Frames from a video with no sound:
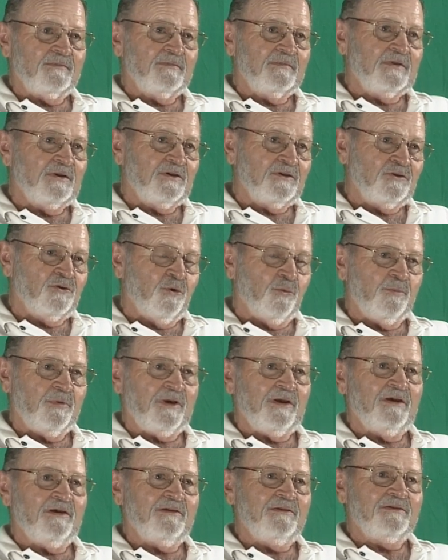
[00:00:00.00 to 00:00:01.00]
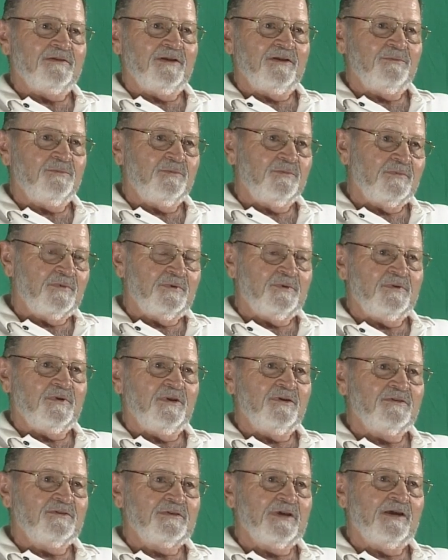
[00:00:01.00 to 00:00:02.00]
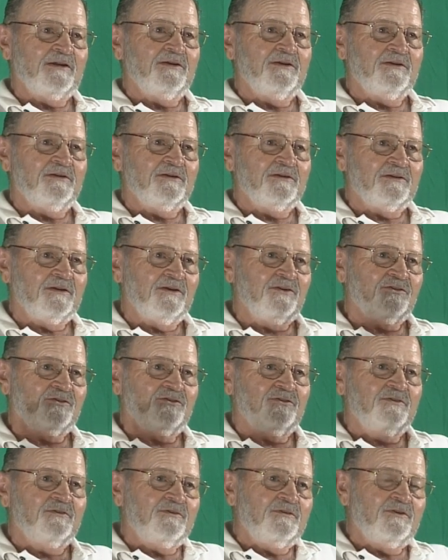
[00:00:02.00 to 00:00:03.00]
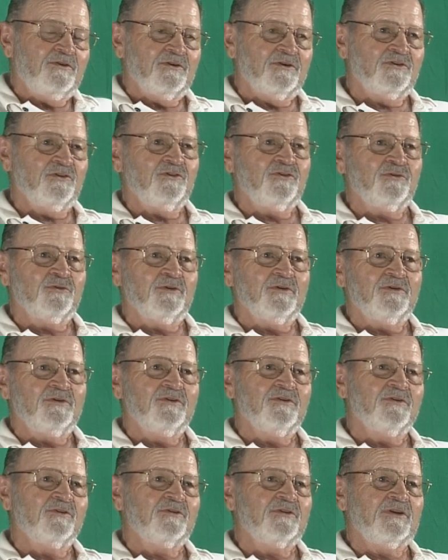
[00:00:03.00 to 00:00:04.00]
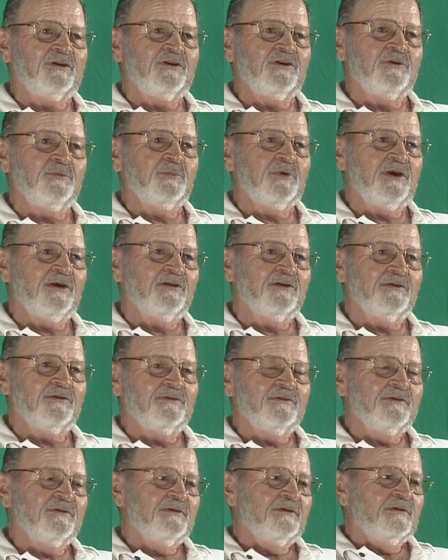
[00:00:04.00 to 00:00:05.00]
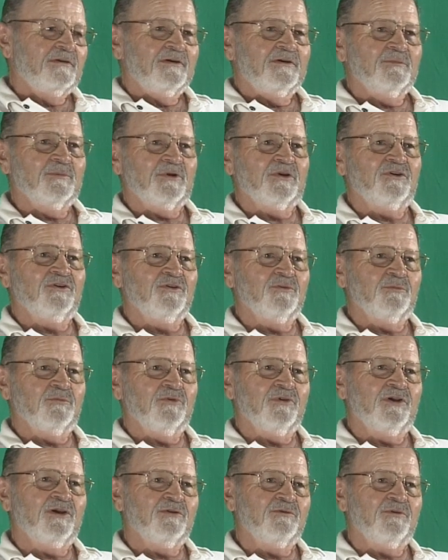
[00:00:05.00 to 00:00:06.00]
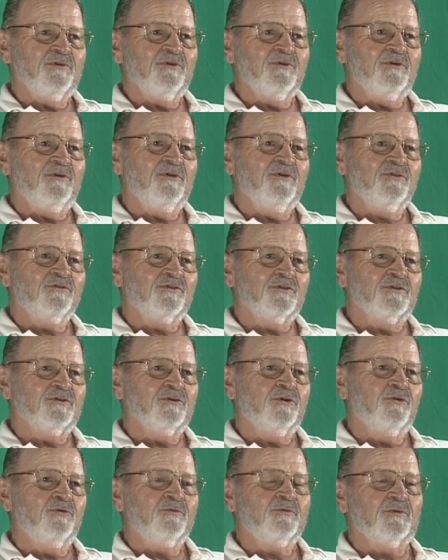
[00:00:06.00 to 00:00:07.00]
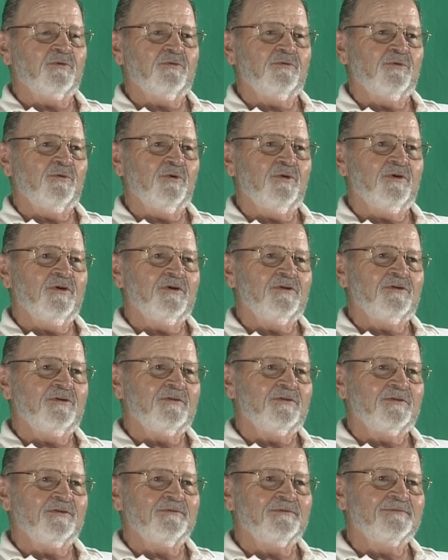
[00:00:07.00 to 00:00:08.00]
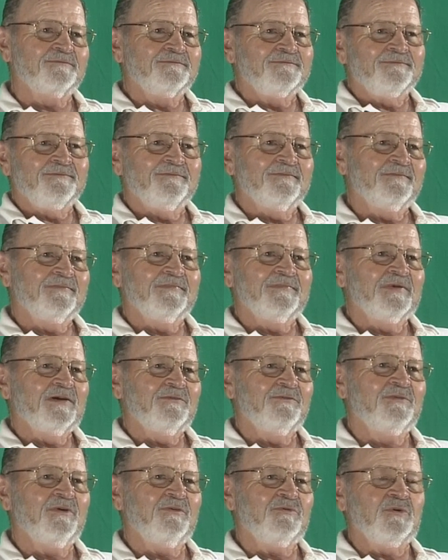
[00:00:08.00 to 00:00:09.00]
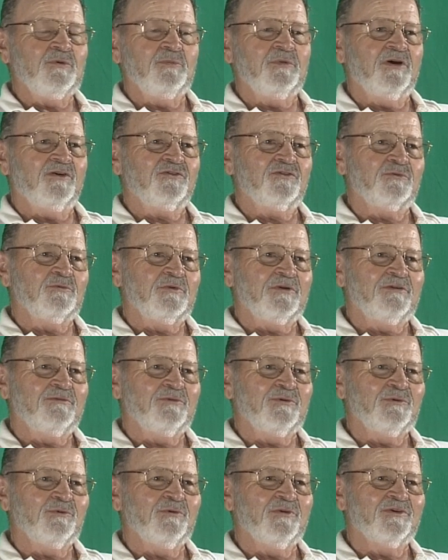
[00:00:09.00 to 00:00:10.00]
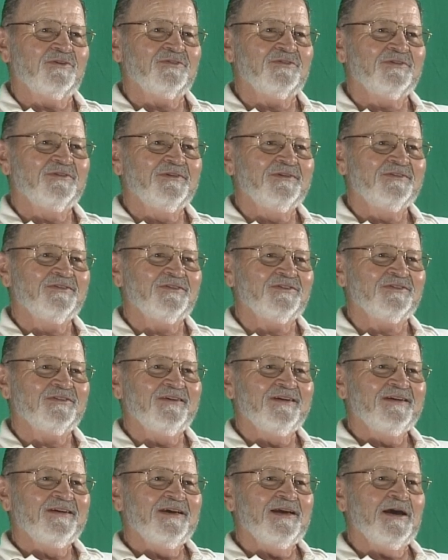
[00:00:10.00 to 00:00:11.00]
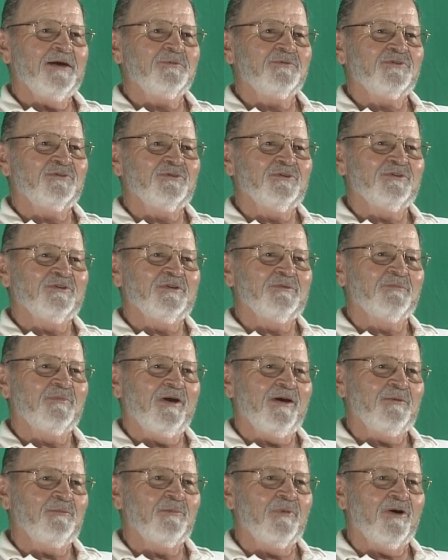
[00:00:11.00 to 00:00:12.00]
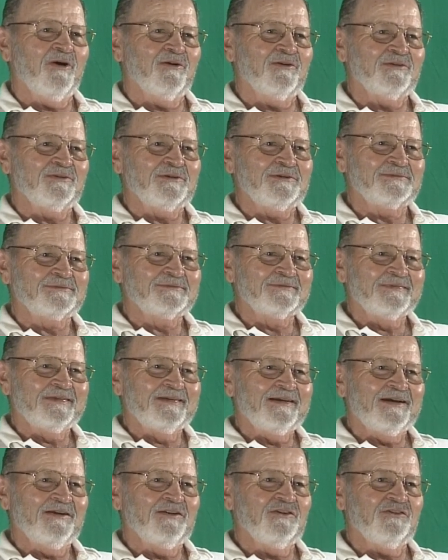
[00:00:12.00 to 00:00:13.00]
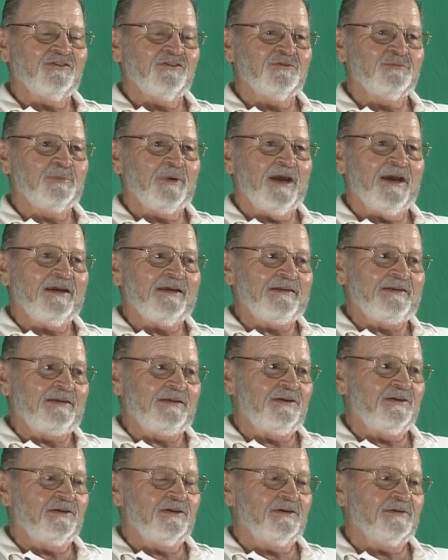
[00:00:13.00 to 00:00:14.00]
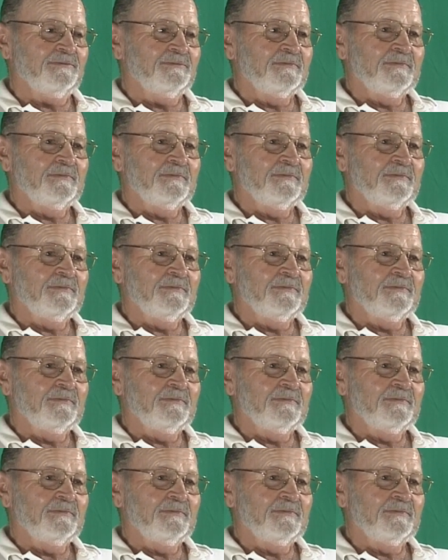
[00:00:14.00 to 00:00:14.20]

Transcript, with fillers: he'd go pay it, and they'd, they'd date it, and they'd initial it, you know, that he'd paid it. But I couldn't believe Here, here's a loan for 450 bucks or whatever it was. Just absolutely mind-boggling. And this is back in the, uh,